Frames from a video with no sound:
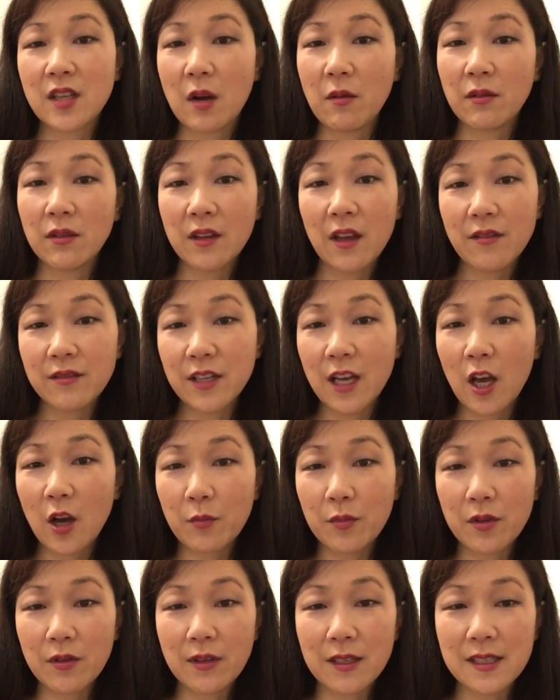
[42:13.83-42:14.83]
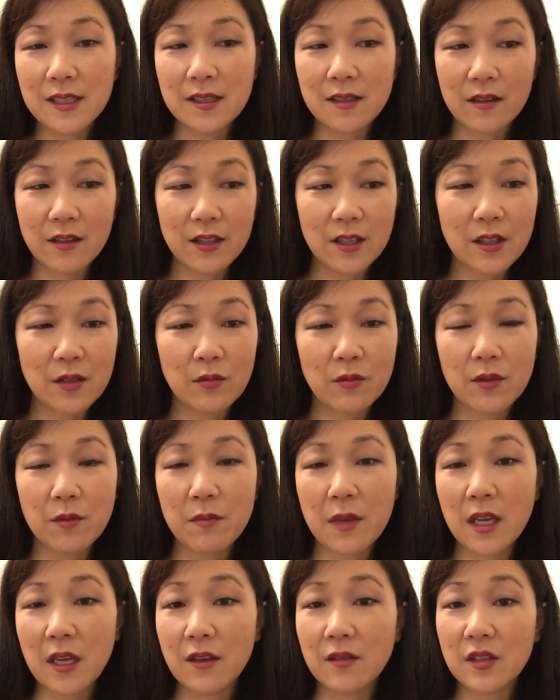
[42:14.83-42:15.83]
I would love to help you get started with
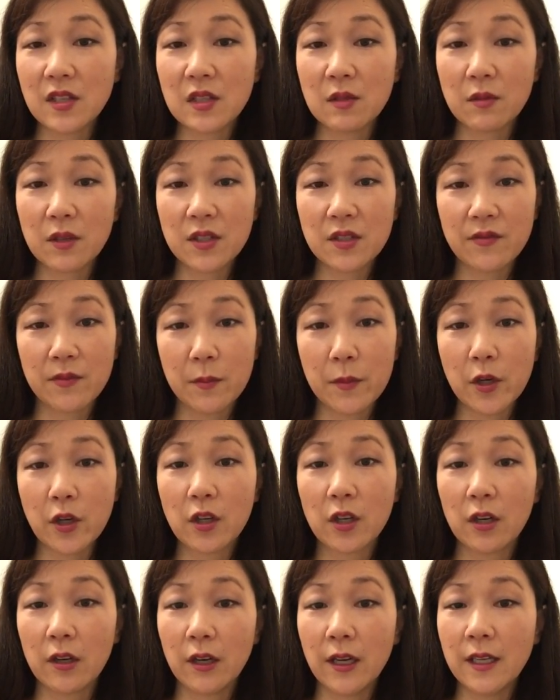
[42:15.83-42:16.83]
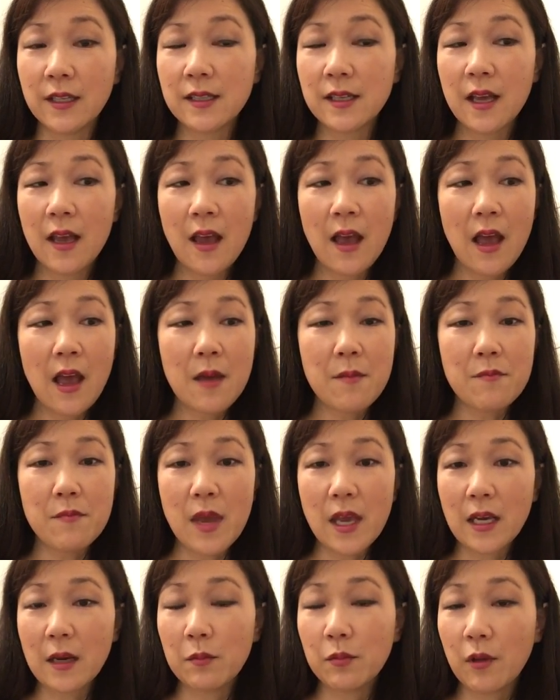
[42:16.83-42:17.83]
making the switch from your current
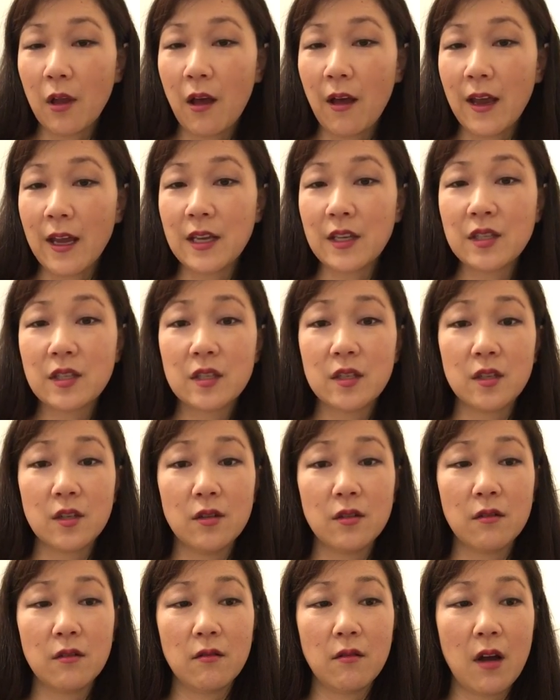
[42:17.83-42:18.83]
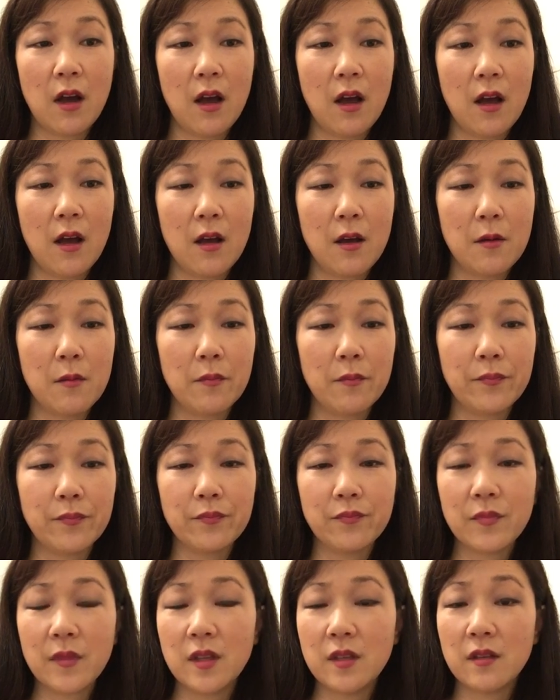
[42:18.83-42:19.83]
makeup line to um,